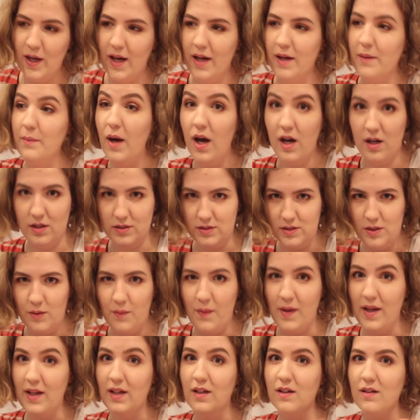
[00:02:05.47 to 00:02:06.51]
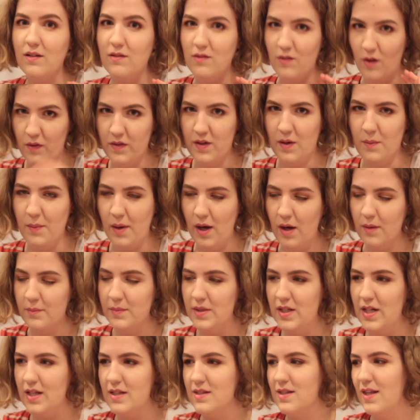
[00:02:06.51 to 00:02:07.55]
our doing, not the
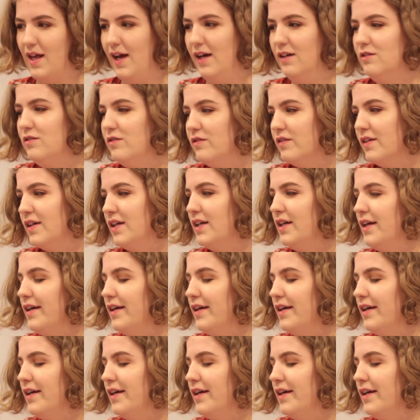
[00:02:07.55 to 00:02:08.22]
apartment itself.